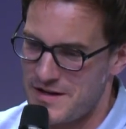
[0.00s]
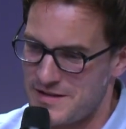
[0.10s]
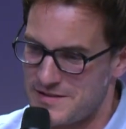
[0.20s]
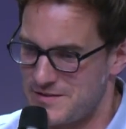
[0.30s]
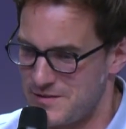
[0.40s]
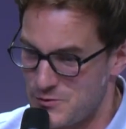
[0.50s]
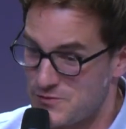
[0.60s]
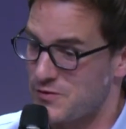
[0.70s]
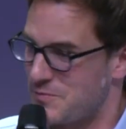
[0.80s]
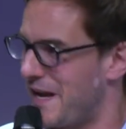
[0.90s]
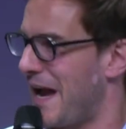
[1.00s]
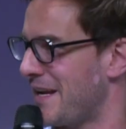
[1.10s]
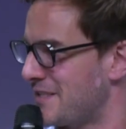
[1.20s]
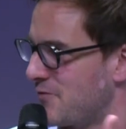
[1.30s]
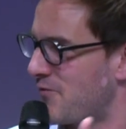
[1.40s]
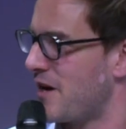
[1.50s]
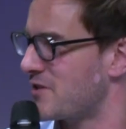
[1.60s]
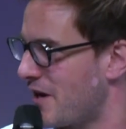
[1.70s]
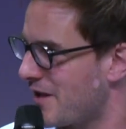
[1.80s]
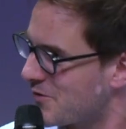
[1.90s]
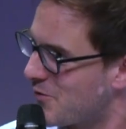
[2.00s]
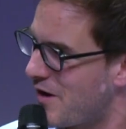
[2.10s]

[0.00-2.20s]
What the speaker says: and it's useful to be anti-fragile and